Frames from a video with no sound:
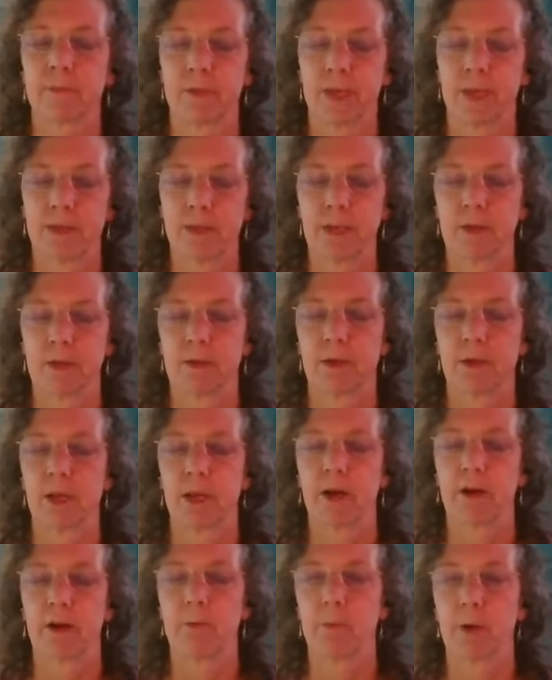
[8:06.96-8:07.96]
and then I'm
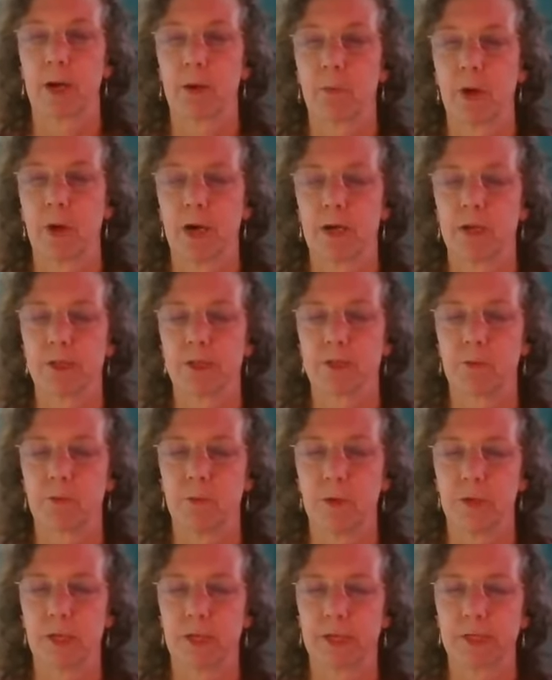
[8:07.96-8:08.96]
allowing my awareness to
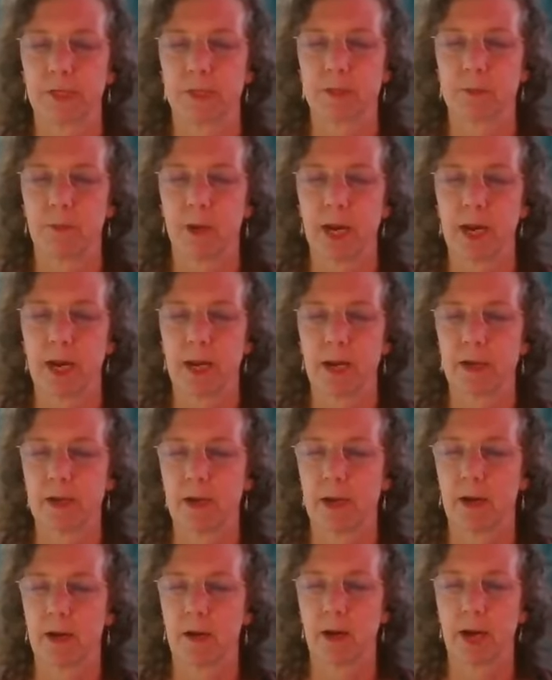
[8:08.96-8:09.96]
really expand
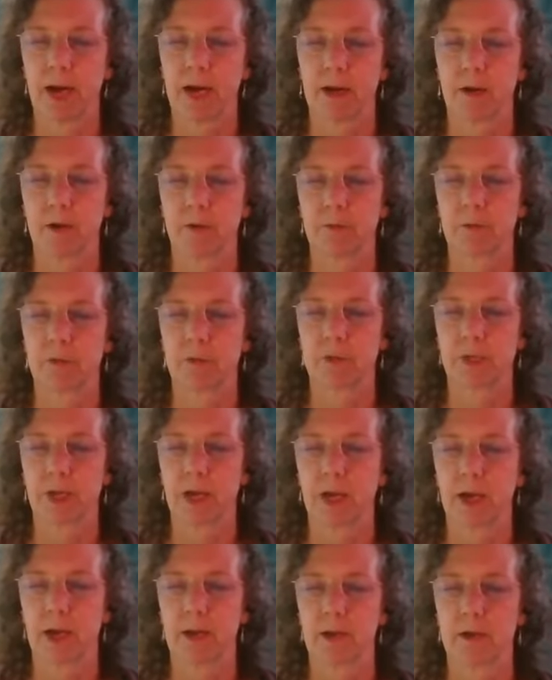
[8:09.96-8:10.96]
now
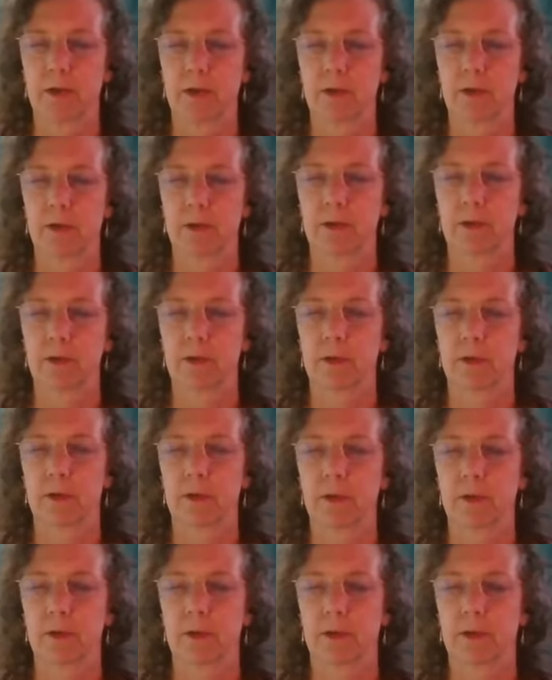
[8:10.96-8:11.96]
outside and
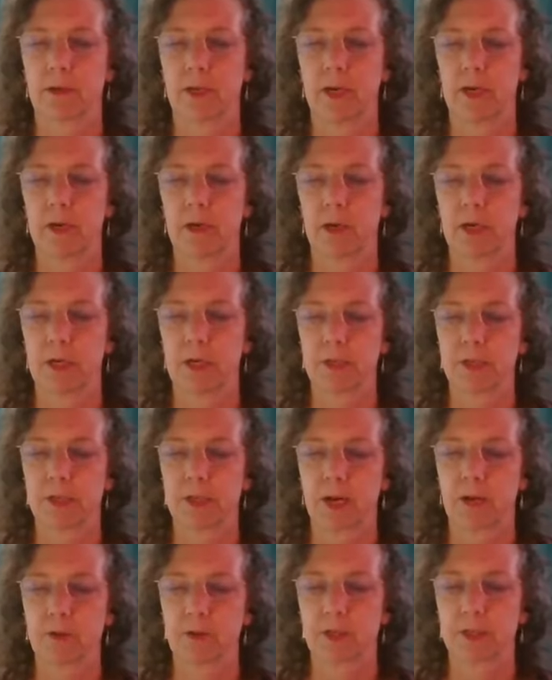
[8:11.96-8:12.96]
the areas
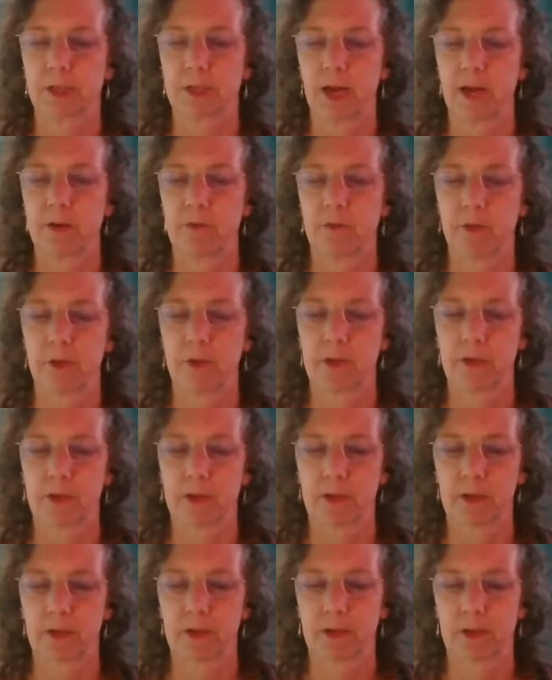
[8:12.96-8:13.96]
outside of the
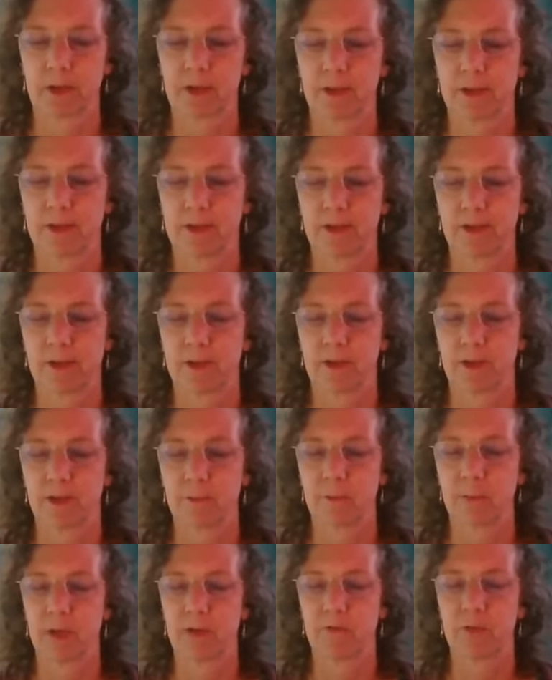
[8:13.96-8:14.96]

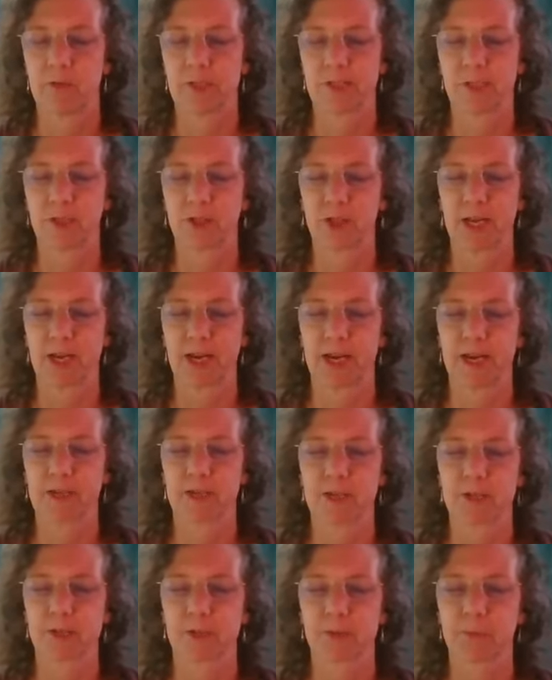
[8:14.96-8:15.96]
metaphysical
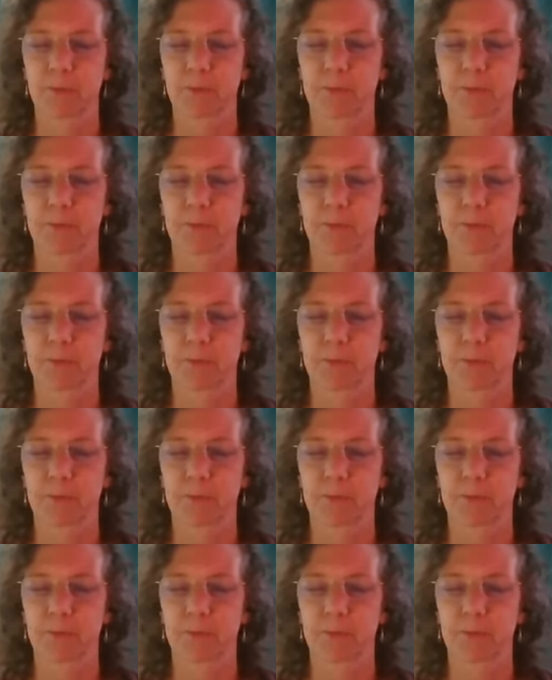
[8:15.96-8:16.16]
hands.